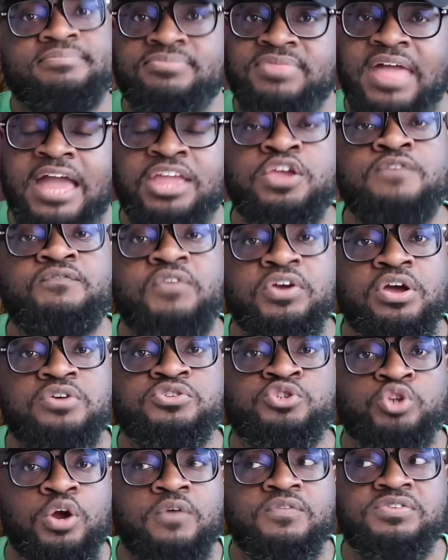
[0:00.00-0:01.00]
Thank you for your
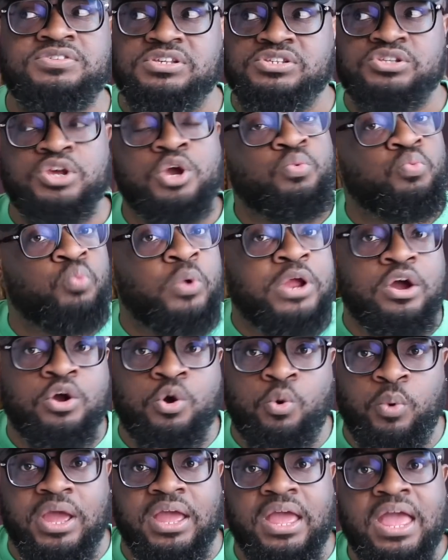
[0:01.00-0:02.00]
services. Real
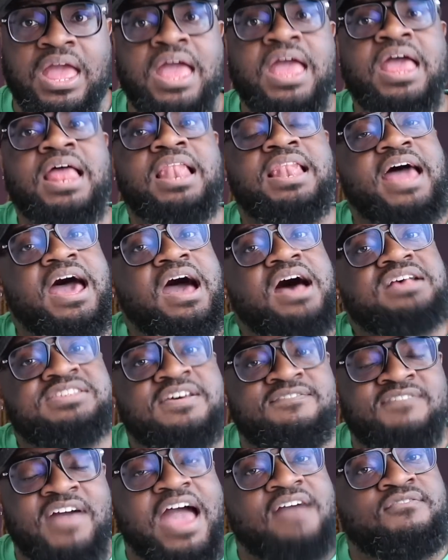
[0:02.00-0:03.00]
quick. Let her
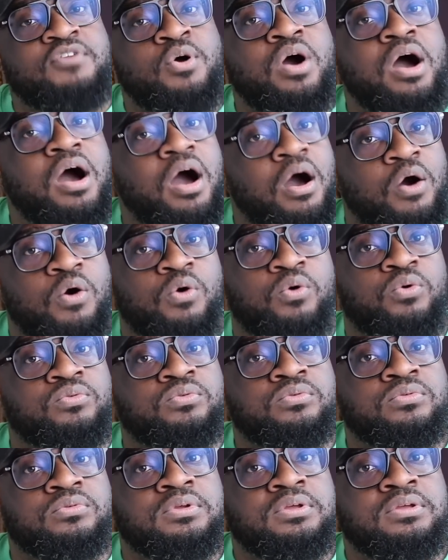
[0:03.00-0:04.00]
survive on her own.